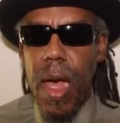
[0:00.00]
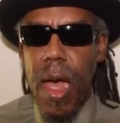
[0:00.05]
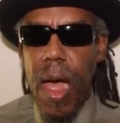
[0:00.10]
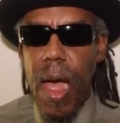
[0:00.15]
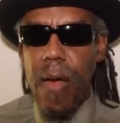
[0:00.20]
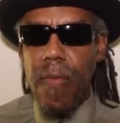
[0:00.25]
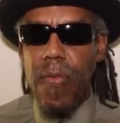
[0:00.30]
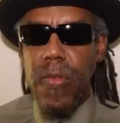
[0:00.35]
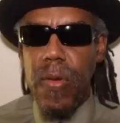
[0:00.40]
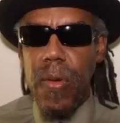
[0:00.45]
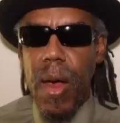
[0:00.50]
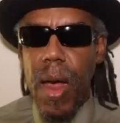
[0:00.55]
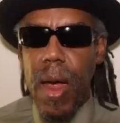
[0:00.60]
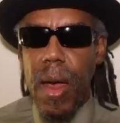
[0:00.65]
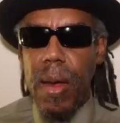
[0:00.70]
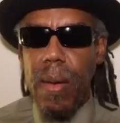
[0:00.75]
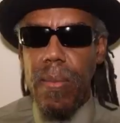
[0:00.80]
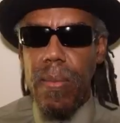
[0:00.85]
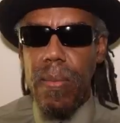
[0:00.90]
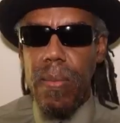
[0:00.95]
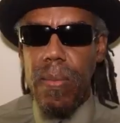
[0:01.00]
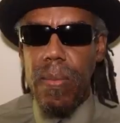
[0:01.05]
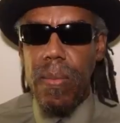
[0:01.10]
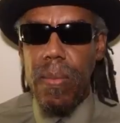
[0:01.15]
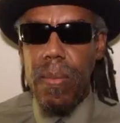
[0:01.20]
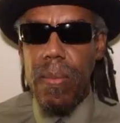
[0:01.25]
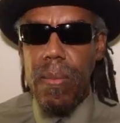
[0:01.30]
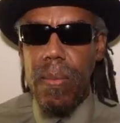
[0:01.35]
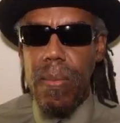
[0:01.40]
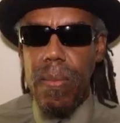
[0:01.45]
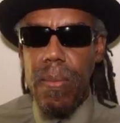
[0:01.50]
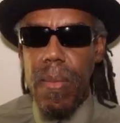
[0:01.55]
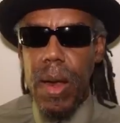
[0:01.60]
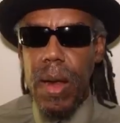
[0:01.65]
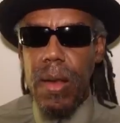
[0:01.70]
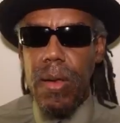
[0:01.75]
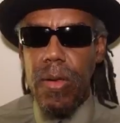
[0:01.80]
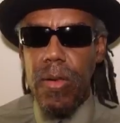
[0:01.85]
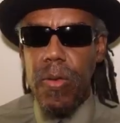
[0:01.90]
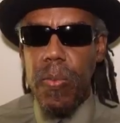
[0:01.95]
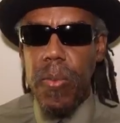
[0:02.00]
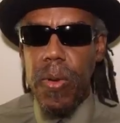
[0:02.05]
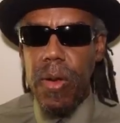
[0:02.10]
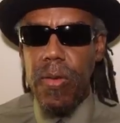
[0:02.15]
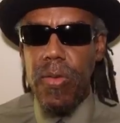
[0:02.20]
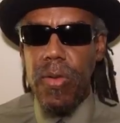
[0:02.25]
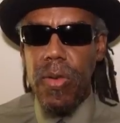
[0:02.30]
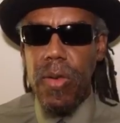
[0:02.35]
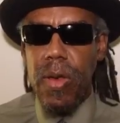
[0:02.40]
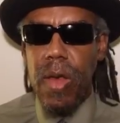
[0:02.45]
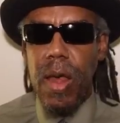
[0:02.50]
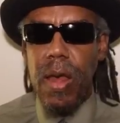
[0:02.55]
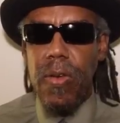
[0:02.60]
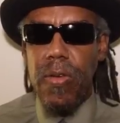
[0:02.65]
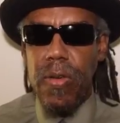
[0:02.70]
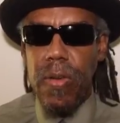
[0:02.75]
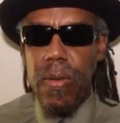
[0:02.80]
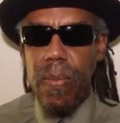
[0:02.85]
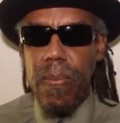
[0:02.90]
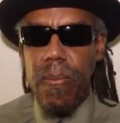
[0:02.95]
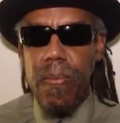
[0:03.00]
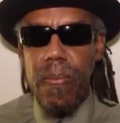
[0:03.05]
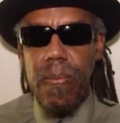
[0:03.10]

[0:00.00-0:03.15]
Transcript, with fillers: after I make this presentation,